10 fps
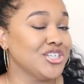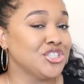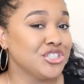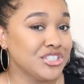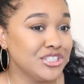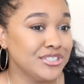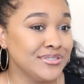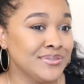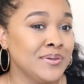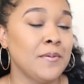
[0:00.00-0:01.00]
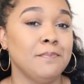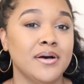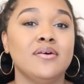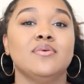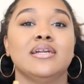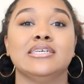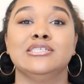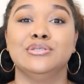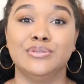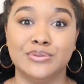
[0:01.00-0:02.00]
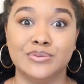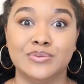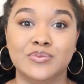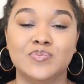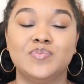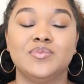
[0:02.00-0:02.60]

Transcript: should do, but when I do,